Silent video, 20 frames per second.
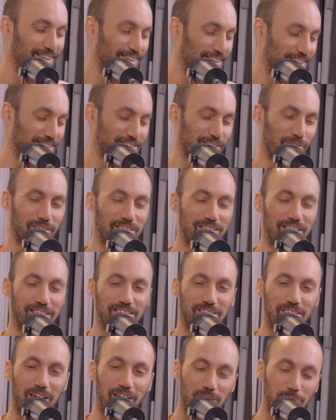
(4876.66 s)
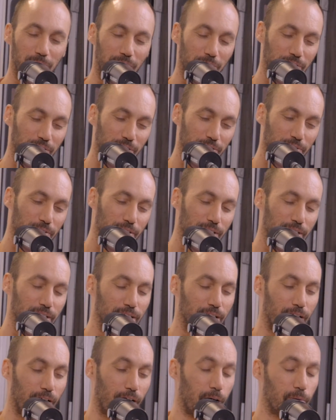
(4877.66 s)
There's always things to talk about with you.
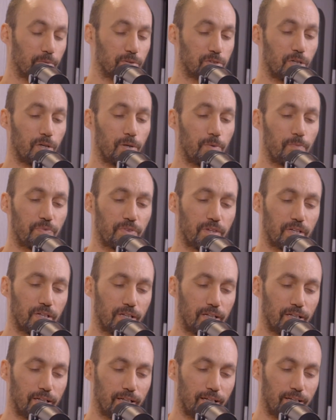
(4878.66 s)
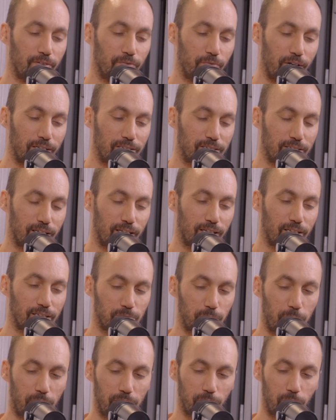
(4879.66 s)
So investing is
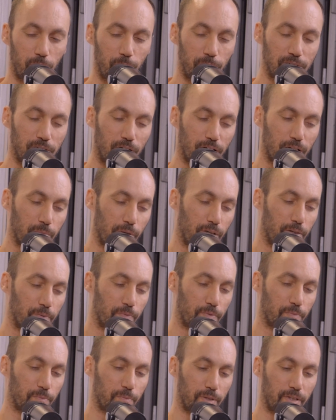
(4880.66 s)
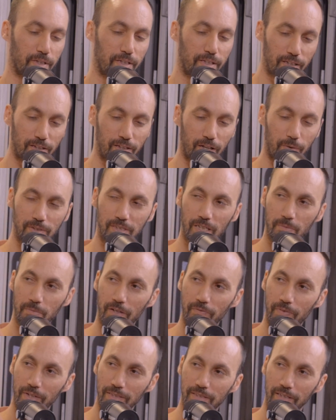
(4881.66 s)
part of what we talk about, but here I want to talk about
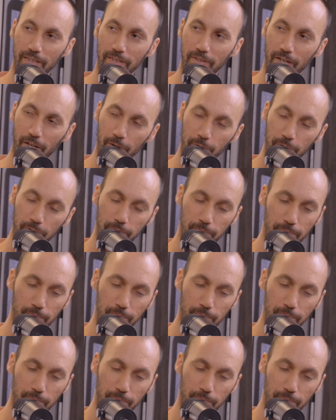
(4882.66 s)
investing in your health.